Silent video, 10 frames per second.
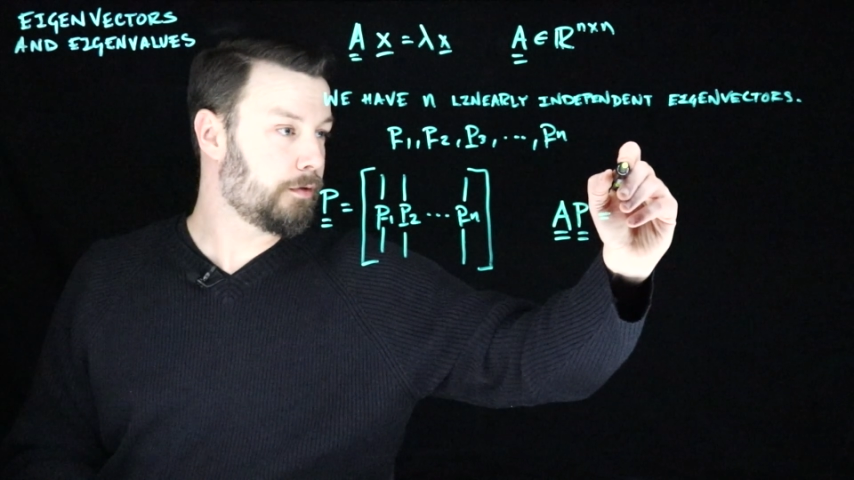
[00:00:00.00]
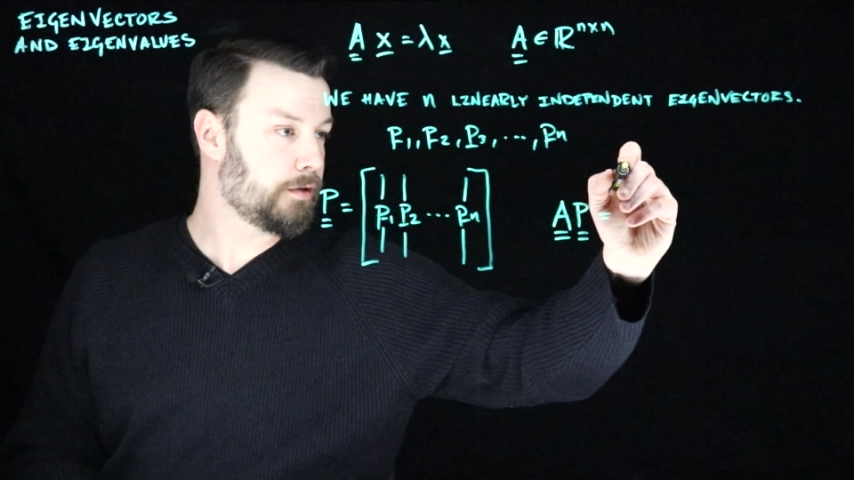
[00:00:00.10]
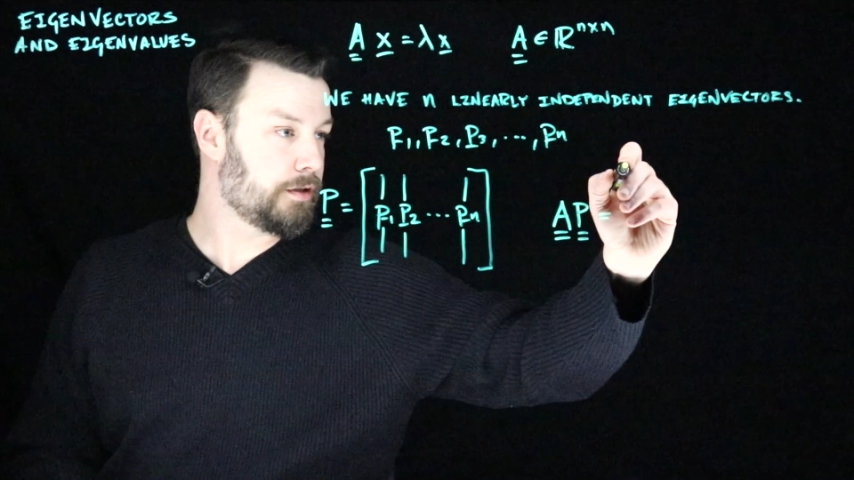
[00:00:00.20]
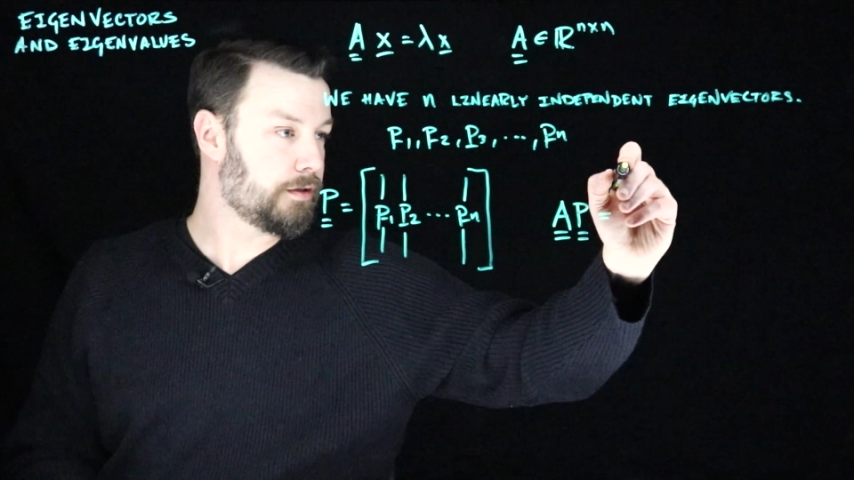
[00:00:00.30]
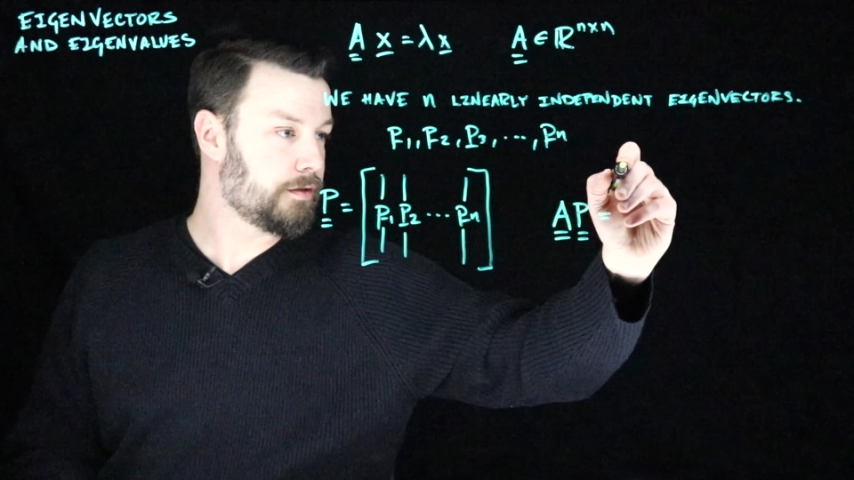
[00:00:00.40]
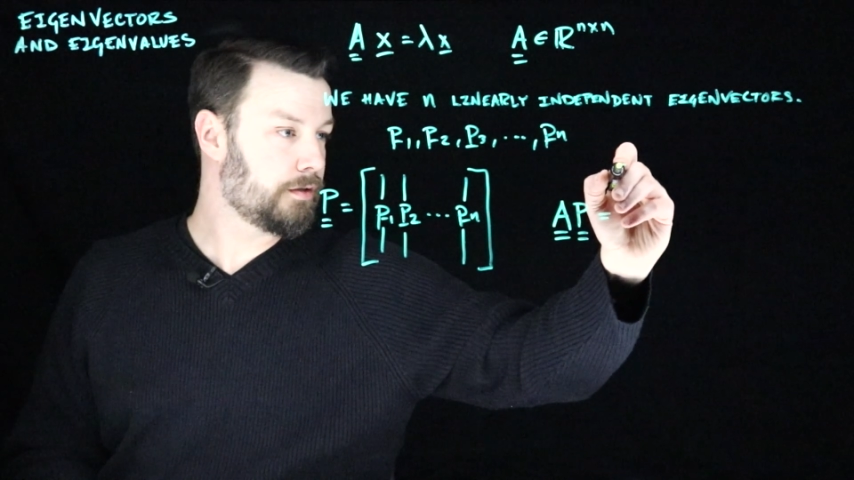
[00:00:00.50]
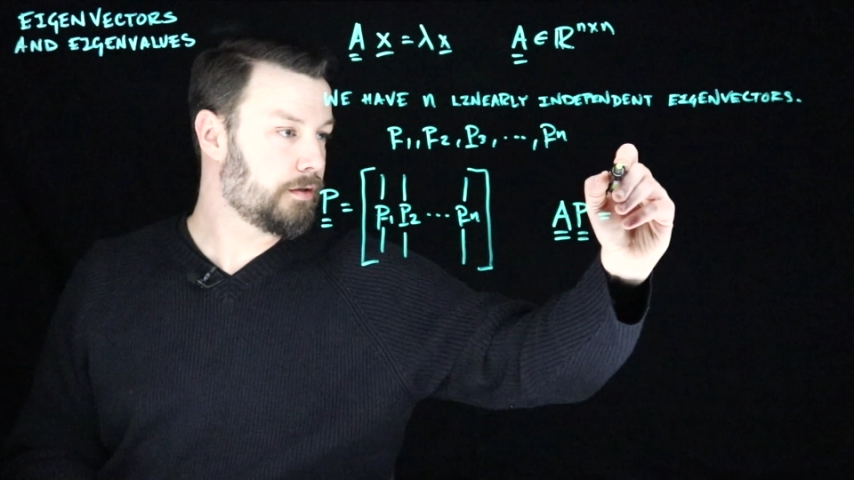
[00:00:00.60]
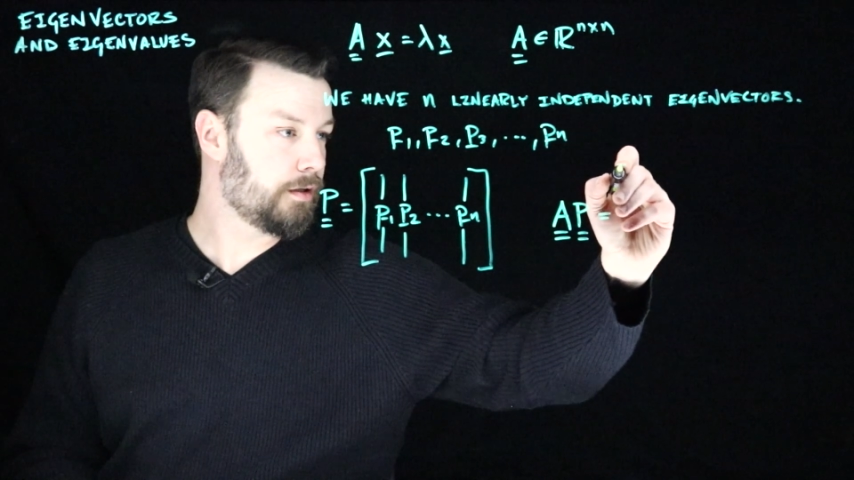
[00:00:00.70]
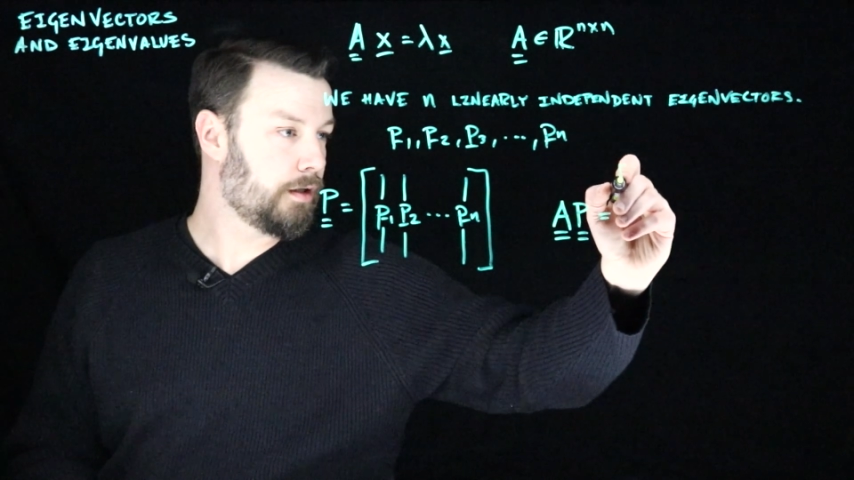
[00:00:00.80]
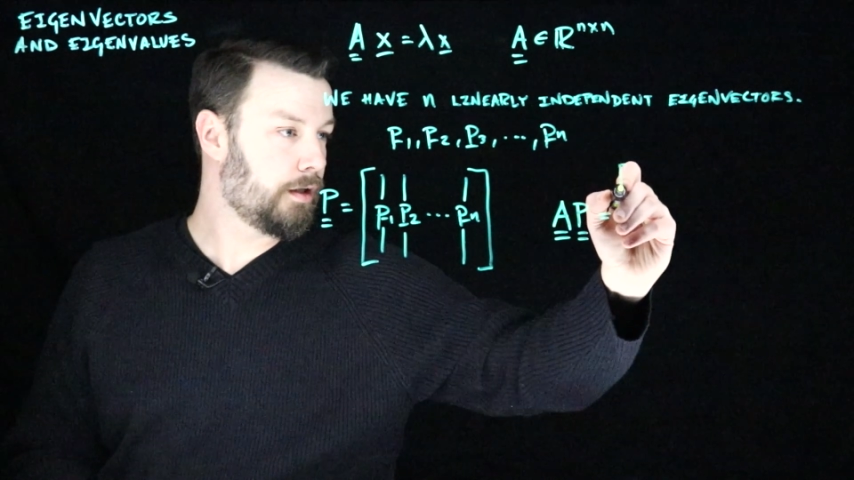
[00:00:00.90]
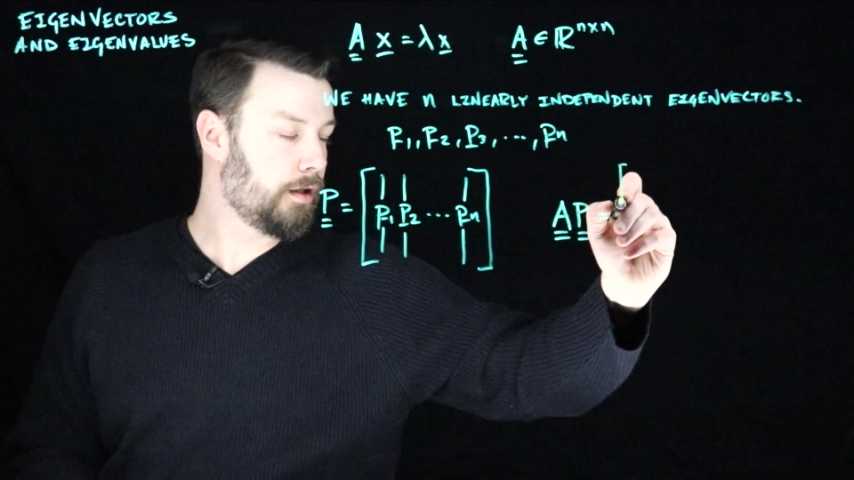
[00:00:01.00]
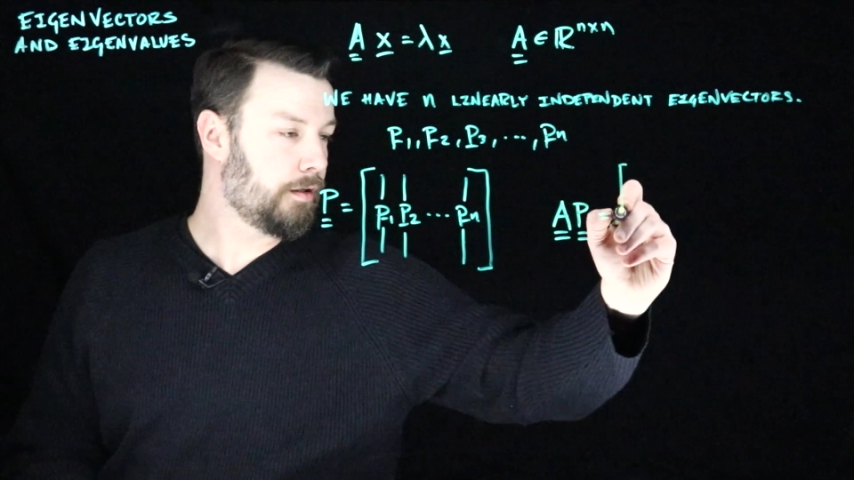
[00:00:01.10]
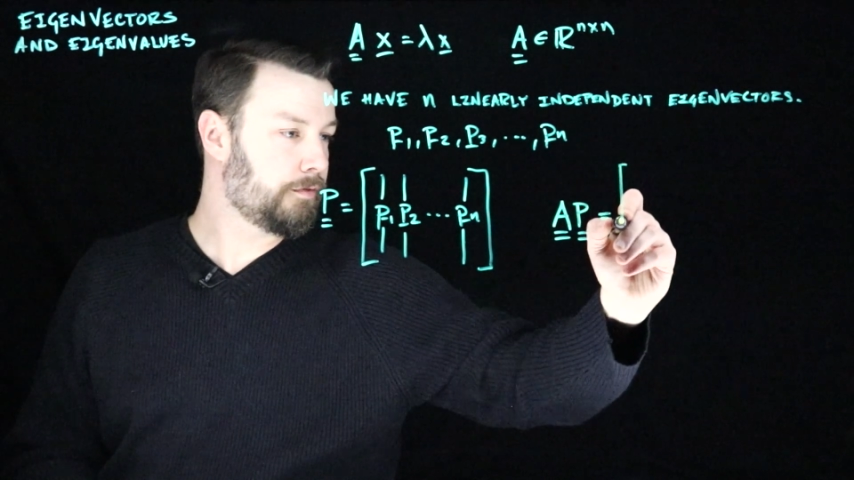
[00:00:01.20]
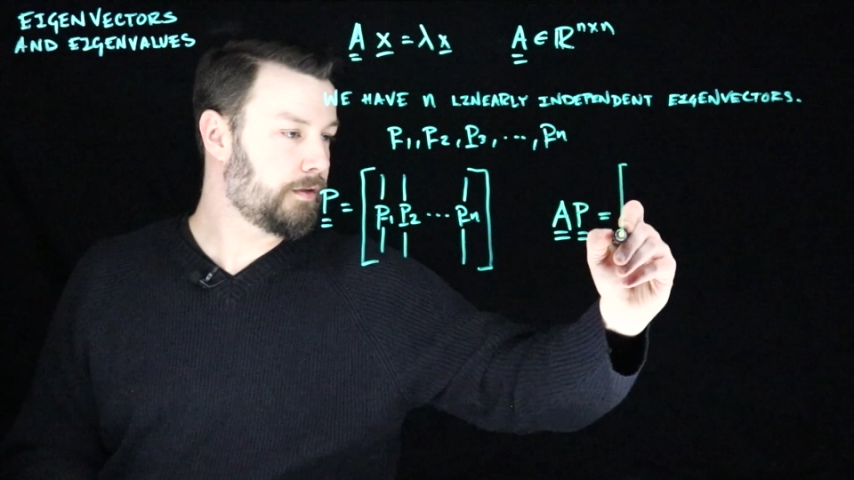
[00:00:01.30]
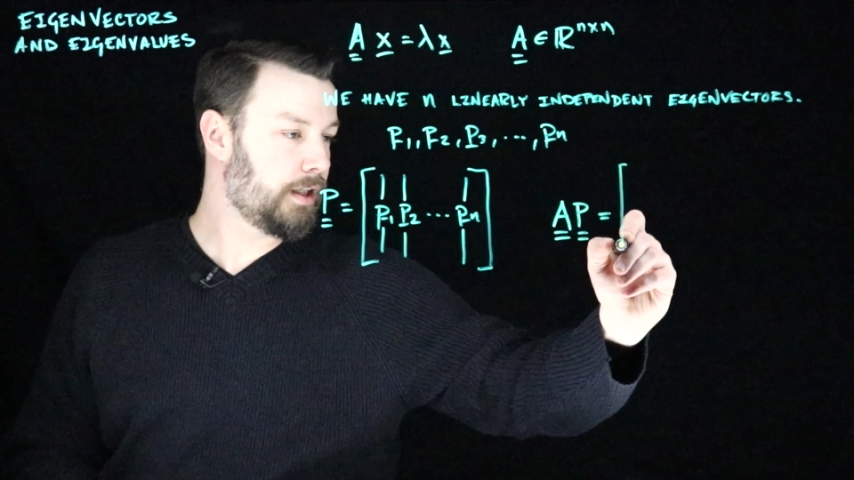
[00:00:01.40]
versions
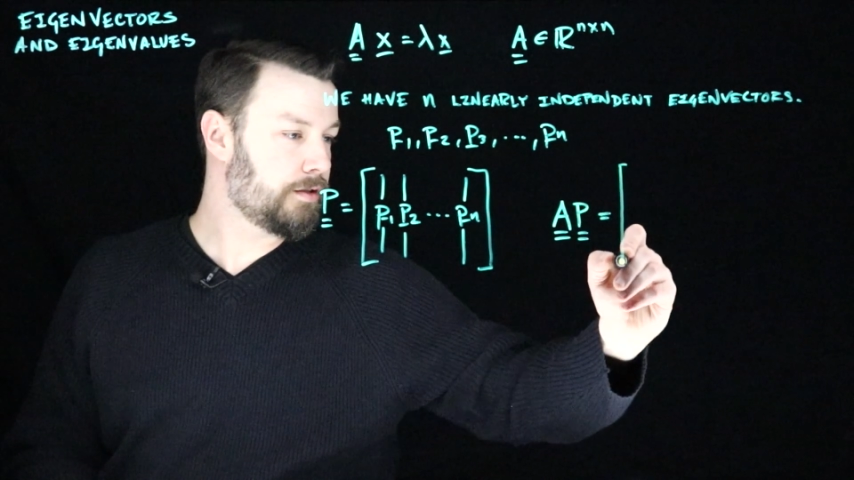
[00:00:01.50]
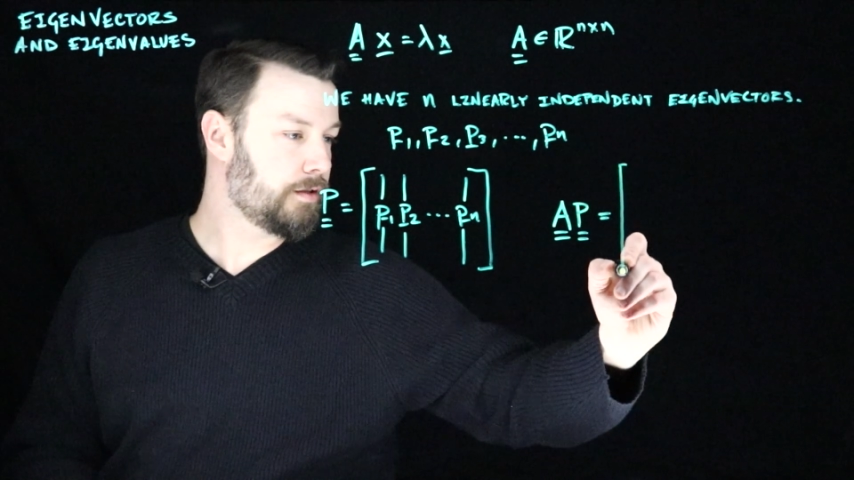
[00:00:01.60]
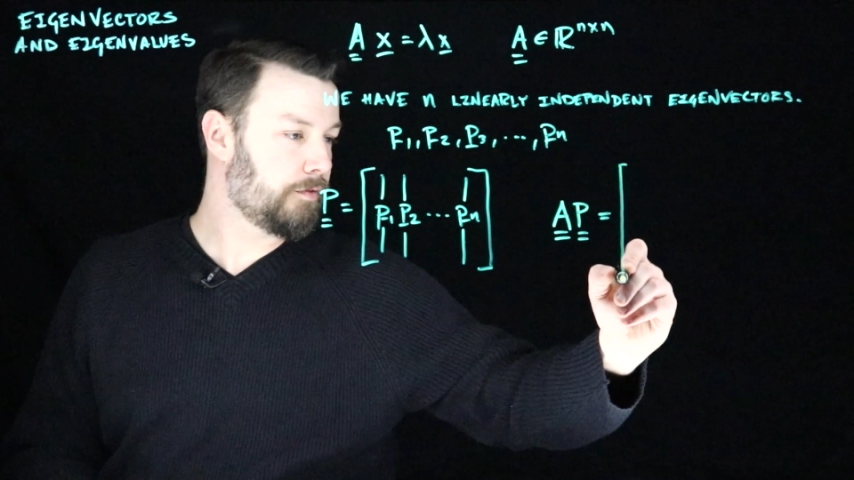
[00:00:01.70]
of each of the